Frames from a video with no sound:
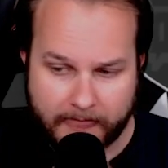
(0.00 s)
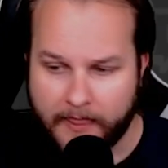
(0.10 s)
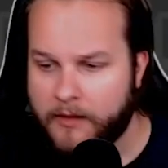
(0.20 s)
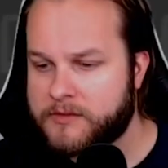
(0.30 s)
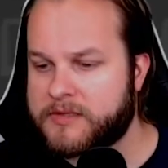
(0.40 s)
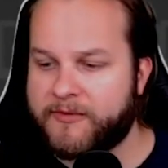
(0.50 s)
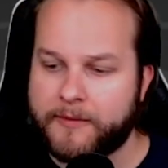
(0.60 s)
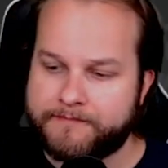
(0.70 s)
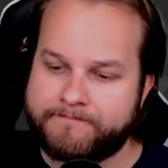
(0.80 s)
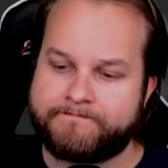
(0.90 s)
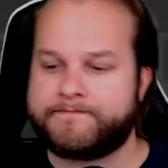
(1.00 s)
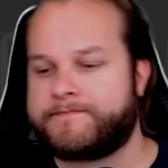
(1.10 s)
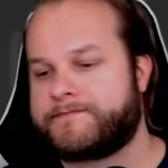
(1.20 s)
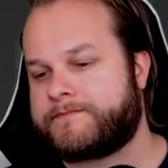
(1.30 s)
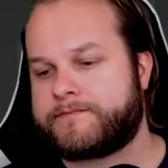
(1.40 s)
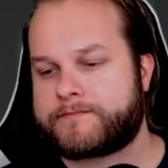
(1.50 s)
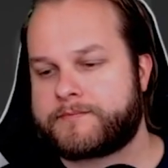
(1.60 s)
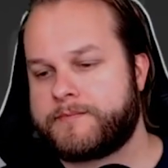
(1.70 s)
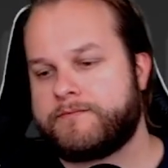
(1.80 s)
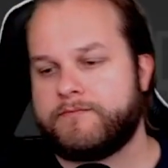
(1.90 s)
So that'll be fun.
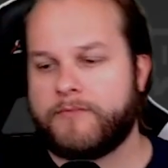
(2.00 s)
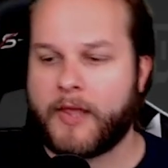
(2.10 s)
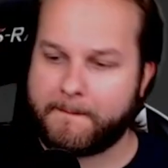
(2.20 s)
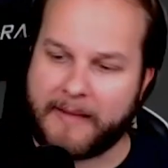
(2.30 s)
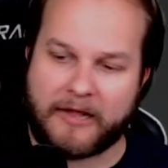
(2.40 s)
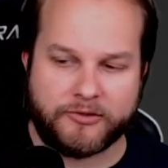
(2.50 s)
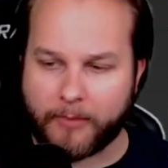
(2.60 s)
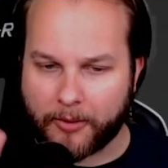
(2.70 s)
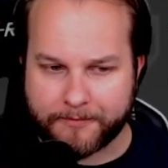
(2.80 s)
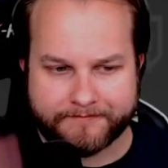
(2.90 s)
Yeah, I'll do them all.